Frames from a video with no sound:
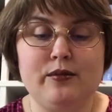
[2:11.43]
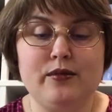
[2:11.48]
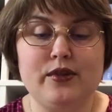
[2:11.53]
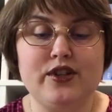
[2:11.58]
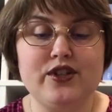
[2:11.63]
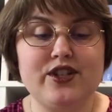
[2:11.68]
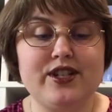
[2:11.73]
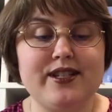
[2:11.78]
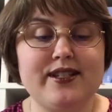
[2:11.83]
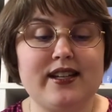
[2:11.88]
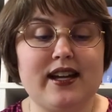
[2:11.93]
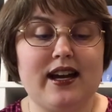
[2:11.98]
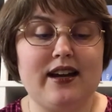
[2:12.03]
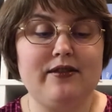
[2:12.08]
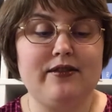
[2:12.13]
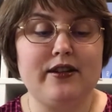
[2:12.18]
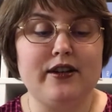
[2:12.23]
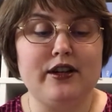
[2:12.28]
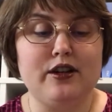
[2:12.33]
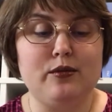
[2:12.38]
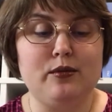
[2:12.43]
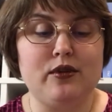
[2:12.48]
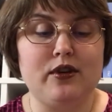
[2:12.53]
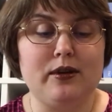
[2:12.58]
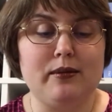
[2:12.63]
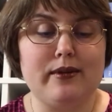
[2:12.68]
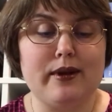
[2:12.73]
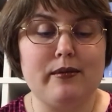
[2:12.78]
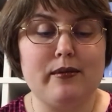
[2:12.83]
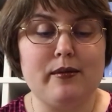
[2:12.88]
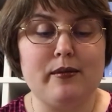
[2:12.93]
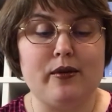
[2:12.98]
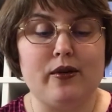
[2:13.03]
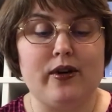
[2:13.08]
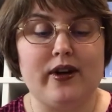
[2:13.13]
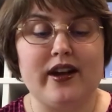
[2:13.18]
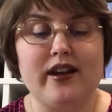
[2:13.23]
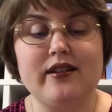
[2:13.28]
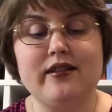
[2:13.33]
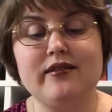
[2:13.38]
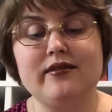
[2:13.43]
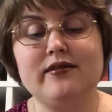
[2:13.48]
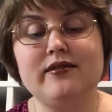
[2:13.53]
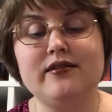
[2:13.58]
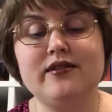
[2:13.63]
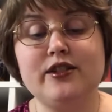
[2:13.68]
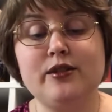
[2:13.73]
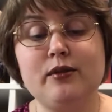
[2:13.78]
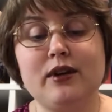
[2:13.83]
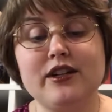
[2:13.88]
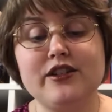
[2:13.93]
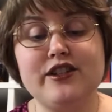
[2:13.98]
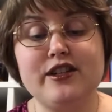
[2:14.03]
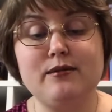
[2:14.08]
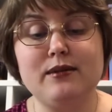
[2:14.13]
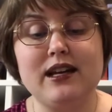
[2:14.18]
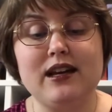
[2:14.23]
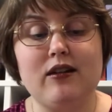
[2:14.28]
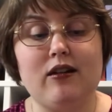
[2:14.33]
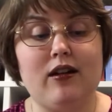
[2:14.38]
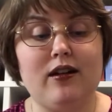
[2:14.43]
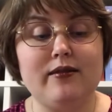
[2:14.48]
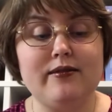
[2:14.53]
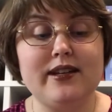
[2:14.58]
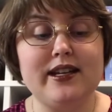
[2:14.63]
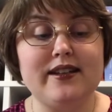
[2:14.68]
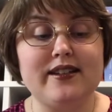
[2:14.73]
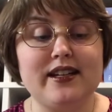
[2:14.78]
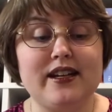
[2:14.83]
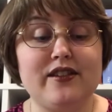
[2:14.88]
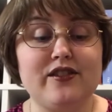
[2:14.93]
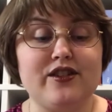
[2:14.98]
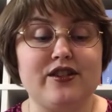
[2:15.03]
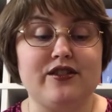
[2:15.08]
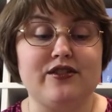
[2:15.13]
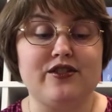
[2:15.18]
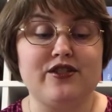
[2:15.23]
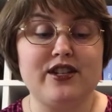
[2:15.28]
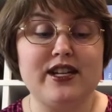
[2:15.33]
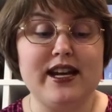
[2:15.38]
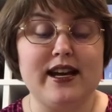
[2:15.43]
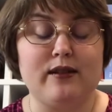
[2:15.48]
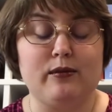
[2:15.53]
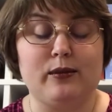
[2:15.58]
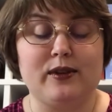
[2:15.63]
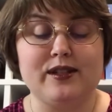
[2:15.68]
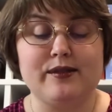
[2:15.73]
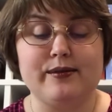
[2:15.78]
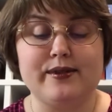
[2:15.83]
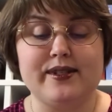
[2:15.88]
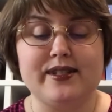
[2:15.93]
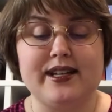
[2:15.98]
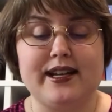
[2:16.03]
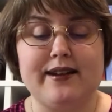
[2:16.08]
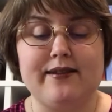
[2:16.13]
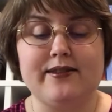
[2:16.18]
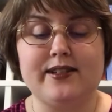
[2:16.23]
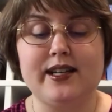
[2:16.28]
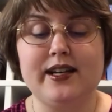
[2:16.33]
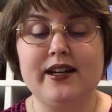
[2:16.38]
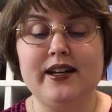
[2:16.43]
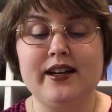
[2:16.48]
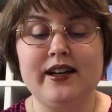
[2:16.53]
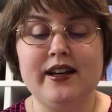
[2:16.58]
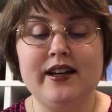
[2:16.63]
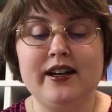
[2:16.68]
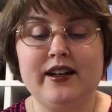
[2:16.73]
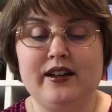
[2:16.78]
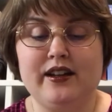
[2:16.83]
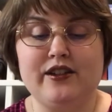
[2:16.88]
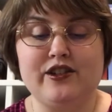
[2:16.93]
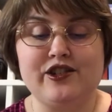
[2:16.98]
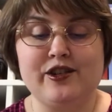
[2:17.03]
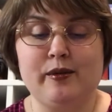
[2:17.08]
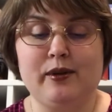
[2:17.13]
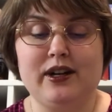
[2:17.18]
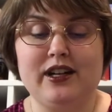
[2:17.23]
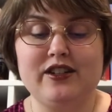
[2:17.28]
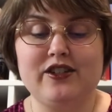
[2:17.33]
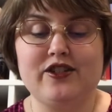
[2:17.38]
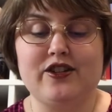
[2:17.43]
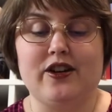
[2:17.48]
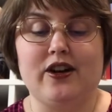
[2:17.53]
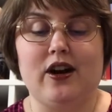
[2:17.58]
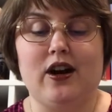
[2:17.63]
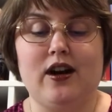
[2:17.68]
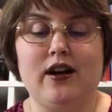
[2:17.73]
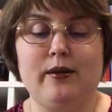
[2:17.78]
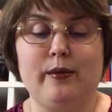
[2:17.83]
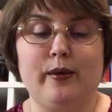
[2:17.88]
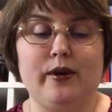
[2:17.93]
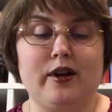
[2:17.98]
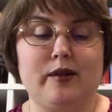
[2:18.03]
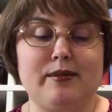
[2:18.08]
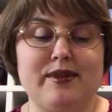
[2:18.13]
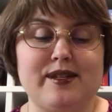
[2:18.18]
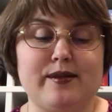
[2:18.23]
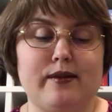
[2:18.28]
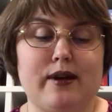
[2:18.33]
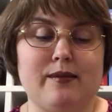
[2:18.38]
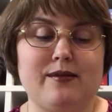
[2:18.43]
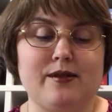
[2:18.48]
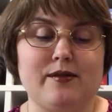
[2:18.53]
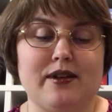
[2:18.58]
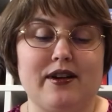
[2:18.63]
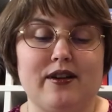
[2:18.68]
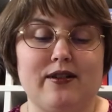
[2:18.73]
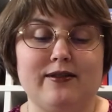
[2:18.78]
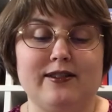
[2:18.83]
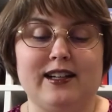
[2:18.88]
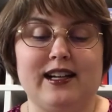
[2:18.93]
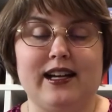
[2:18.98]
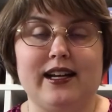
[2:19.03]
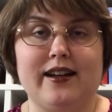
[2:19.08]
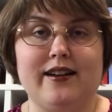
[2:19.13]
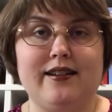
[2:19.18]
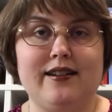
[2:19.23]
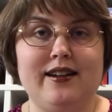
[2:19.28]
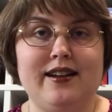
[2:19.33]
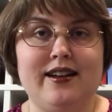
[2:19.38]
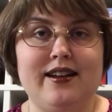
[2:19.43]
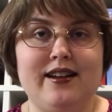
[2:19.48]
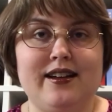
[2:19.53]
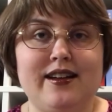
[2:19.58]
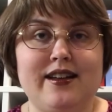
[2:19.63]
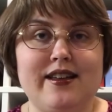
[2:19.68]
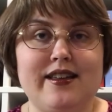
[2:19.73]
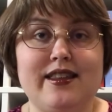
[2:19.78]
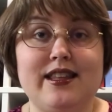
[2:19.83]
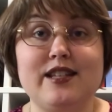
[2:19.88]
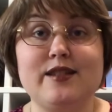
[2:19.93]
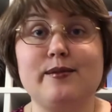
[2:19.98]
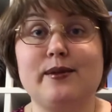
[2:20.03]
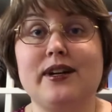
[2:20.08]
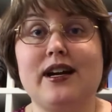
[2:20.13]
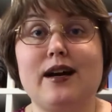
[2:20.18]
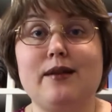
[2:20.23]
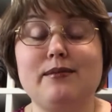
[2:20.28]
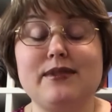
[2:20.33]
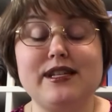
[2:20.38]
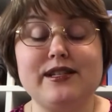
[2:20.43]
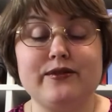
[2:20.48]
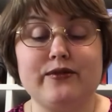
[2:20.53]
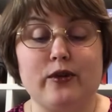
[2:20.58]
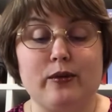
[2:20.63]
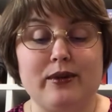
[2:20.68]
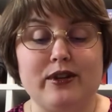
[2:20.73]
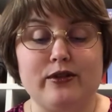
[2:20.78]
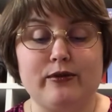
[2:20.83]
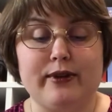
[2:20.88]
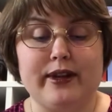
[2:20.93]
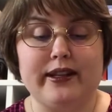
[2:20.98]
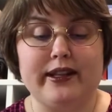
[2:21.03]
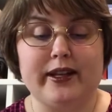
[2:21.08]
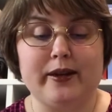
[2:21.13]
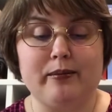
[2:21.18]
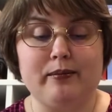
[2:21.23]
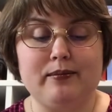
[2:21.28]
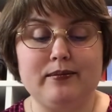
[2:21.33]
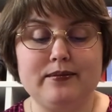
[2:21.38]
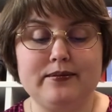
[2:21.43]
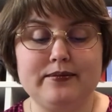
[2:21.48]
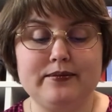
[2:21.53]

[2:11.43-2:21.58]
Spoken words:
Pushed aside for a newborn baby boy, she watched him get all of the attention she had once received, and she watched her hard work be swept away overnight. Things were not peaceful between them.